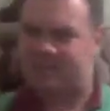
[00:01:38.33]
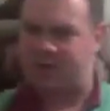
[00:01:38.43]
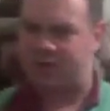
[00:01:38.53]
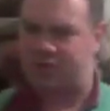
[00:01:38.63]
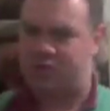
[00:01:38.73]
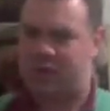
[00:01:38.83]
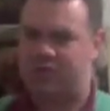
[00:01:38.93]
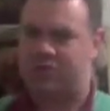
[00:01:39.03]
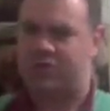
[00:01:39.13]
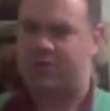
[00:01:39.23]
of our
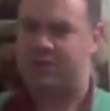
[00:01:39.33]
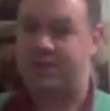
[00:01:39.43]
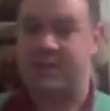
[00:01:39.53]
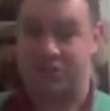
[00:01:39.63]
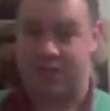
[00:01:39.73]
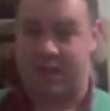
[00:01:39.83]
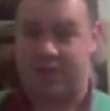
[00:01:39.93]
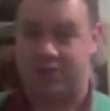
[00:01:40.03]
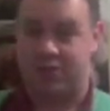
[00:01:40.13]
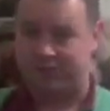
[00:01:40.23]
situation didn't change,
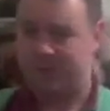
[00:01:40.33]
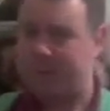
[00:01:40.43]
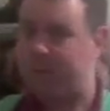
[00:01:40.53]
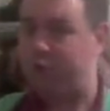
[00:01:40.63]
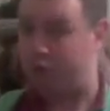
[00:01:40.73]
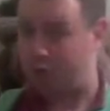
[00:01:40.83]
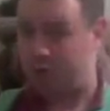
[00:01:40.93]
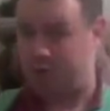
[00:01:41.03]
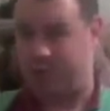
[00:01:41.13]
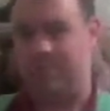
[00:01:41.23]
just the people
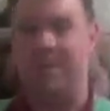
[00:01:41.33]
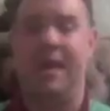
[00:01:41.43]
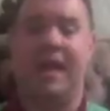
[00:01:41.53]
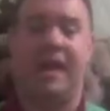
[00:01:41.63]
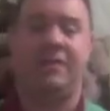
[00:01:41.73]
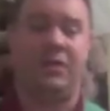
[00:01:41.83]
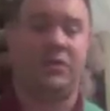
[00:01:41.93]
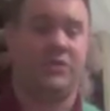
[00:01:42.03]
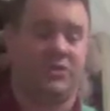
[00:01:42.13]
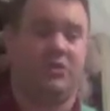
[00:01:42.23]
interpreting them and their
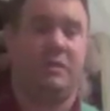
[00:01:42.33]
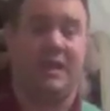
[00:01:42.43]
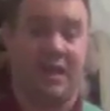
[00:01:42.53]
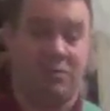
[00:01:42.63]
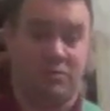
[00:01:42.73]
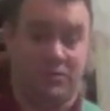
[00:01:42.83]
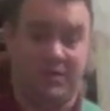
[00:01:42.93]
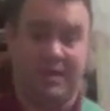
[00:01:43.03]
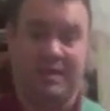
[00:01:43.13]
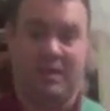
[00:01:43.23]
decision about how to
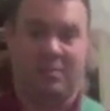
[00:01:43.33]
proceed.